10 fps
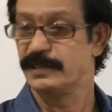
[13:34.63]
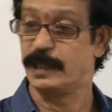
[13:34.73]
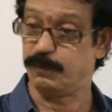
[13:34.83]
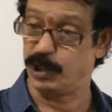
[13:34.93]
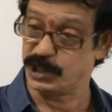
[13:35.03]

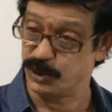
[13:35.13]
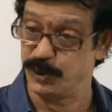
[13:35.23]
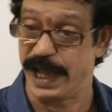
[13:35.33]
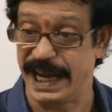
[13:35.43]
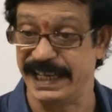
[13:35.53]

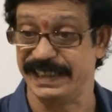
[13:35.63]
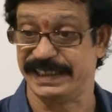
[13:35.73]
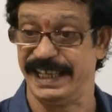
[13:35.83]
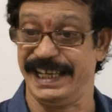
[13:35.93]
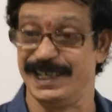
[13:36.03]
Suppose you
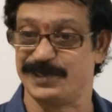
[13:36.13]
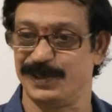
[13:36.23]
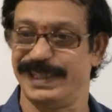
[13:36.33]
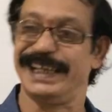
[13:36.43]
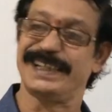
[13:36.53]
added 3 years
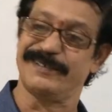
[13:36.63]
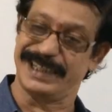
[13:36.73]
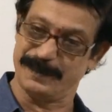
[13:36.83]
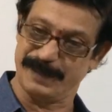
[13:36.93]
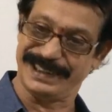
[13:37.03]
only
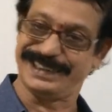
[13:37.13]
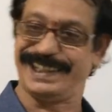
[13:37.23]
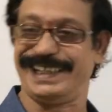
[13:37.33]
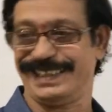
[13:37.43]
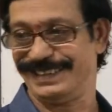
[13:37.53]
divided by
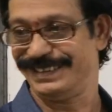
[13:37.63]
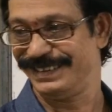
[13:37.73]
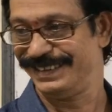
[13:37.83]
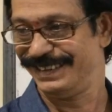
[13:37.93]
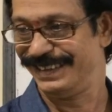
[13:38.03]
3.
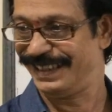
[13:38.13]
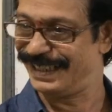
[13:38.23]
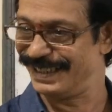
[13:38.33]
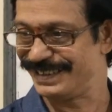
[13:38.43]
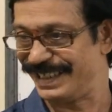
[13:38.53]

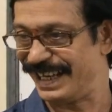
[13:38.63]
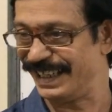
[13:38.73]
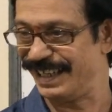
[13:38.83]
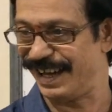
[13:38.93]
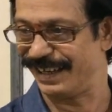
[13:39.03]

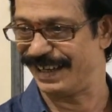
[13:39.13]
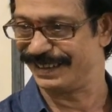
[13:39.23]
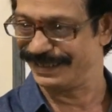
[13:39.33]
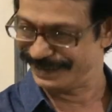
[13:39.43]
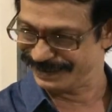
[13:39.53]
Understanding or
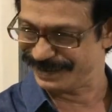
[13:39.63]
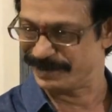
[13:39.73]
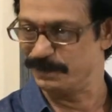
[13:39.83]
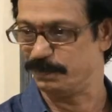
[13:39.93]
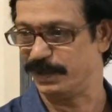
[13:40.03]
not? It is the
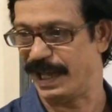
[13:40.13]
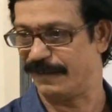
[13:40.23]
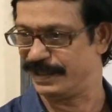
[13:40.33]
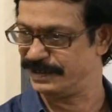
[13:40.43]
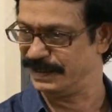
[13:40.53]
simple
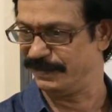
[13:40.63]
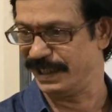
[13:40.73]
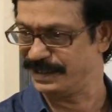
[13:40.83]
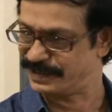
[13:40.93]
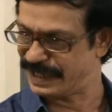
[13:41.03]
average.
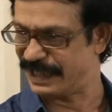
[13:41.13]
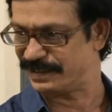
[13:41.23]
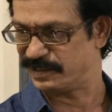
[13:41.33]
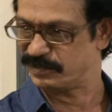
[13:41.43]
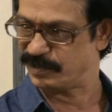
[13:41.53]
Even in
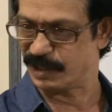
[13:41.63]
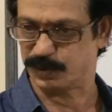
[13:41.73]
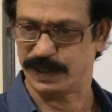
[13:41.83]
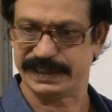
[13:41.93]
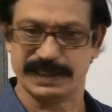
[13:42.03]
statistics
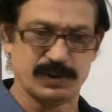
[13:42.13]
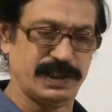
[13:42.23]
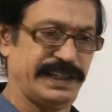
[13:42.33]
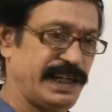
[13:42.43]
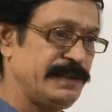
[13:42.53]
also like that
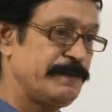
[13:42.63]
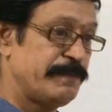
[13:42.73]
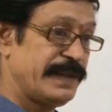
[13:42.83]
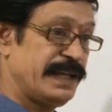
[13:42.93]
only now.